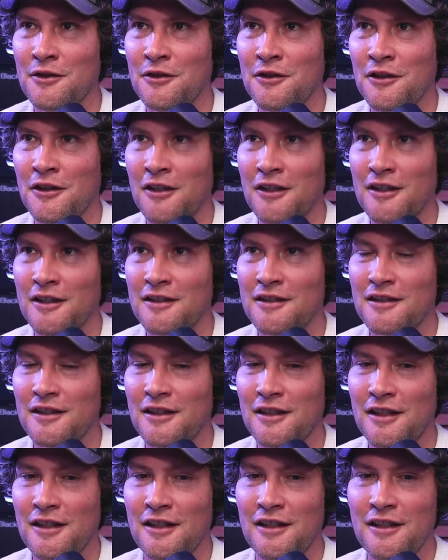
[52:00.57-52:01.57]
artist.
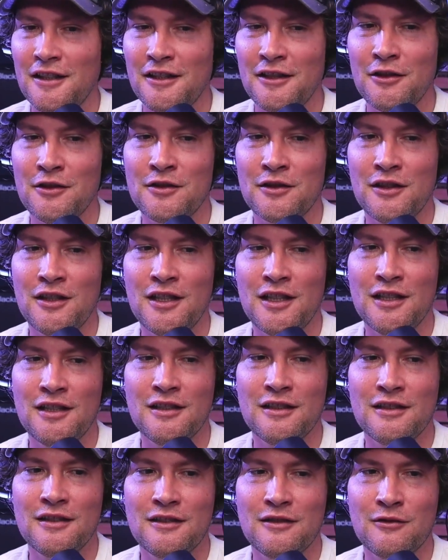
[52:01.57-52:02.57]
He goes
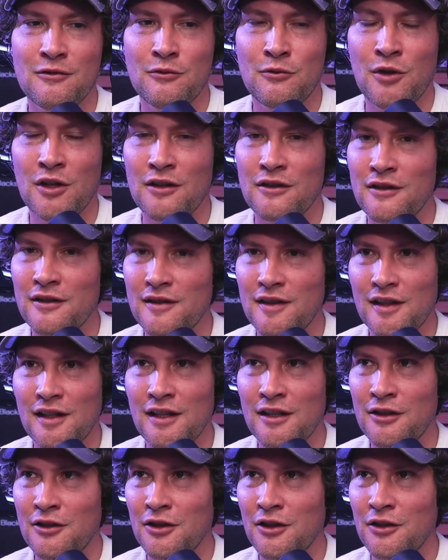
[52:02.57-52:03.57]
on one of the
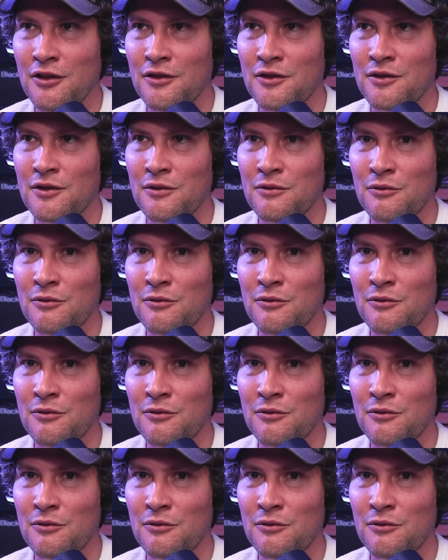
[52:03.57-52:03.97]
singing shows,